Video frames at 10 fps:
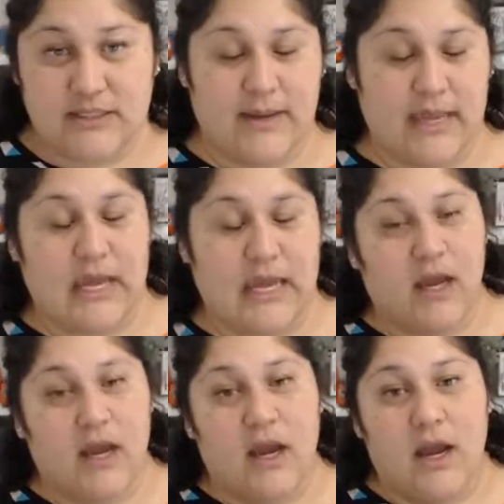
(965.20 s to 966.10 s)
to make
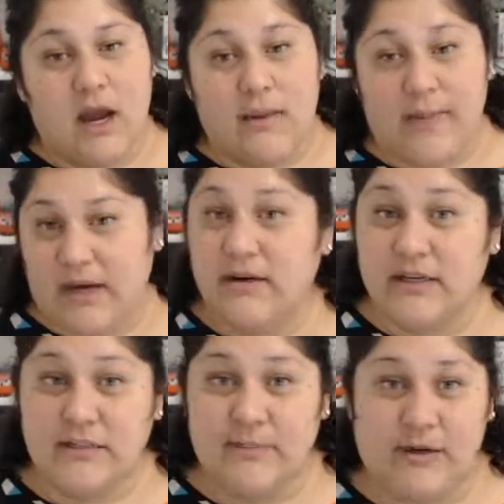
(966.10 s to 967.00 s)
a better
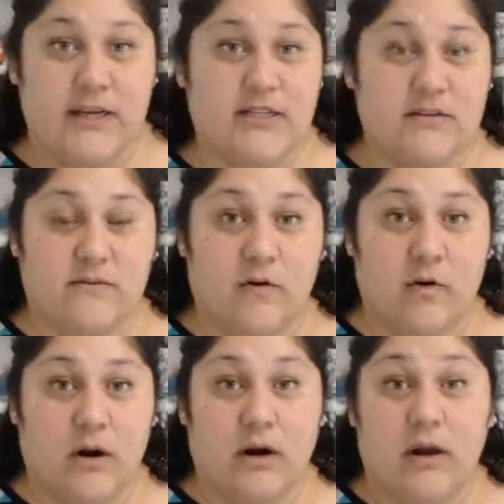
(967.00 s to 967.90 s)
experience
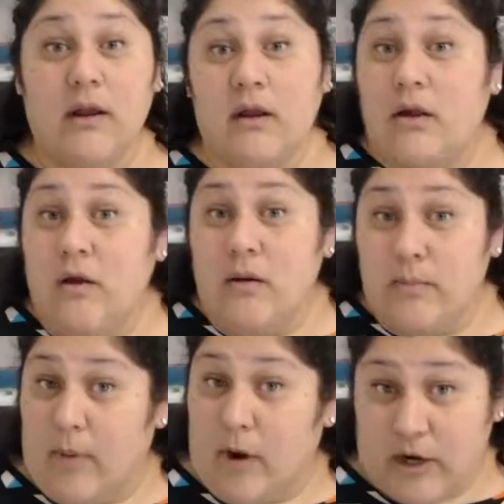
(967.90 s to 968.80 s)
for
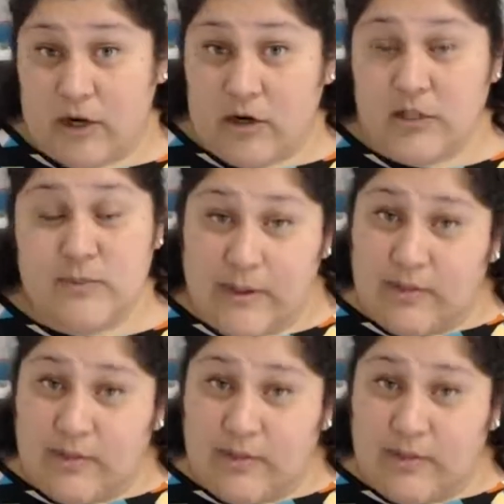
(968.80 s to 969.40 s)
marketers,